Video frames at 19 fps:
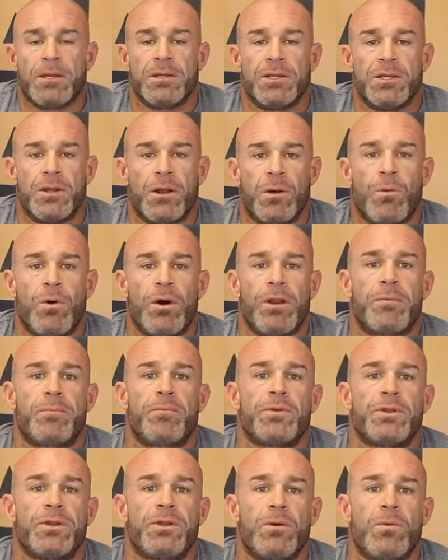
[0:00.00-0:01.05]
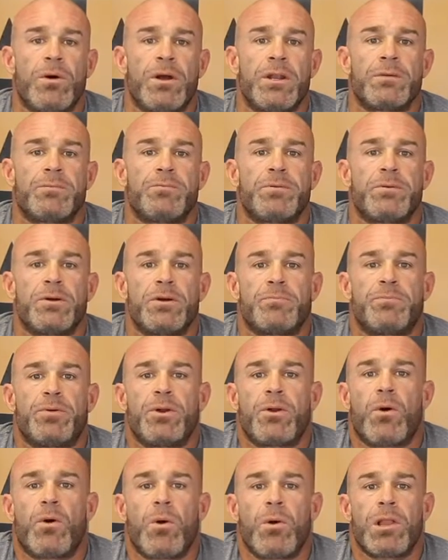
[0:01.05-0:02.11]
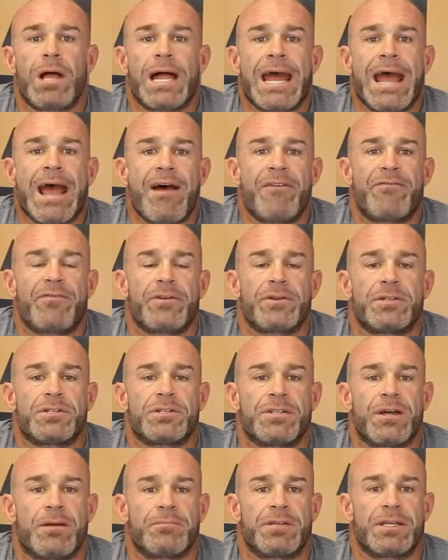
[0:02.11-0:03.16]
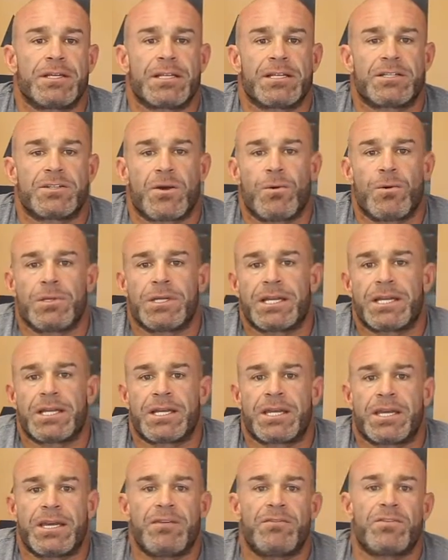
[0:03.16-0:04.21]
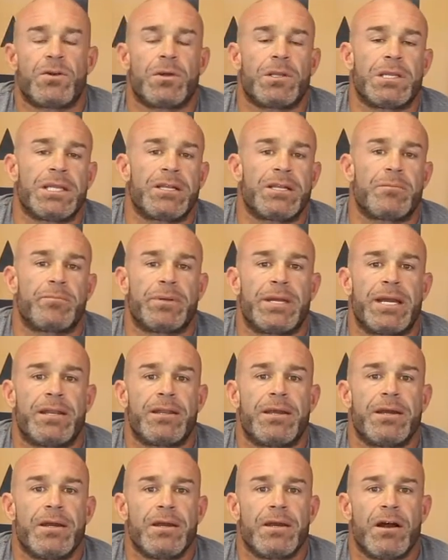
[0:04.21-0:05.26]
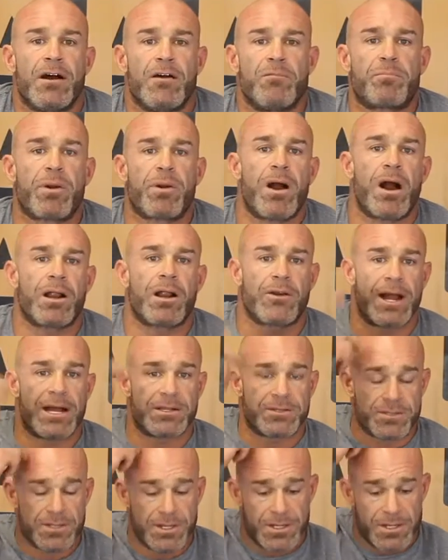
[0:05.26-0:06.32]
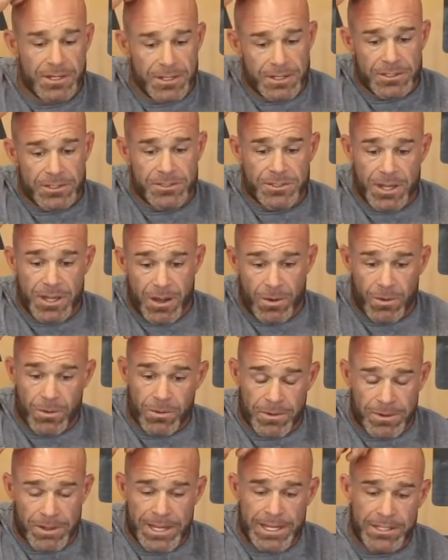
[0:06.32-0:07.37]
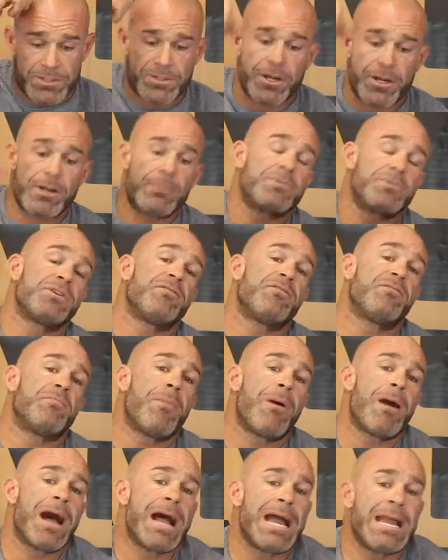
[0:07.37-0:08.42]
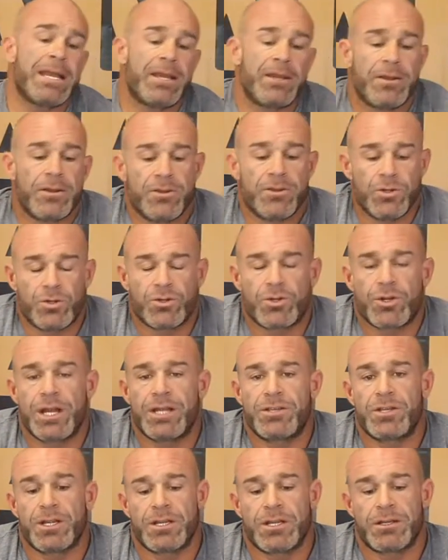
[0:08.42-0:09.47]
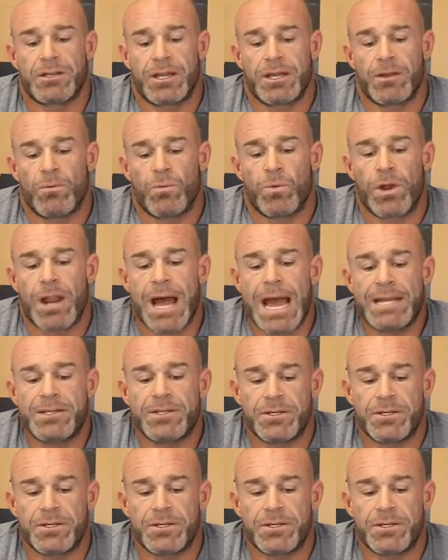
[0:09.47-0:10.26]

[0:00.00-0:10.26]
You don't want to put a whole lot of effort into something that's only going to give you a little bit of progress. So in terms of my nutrition, what I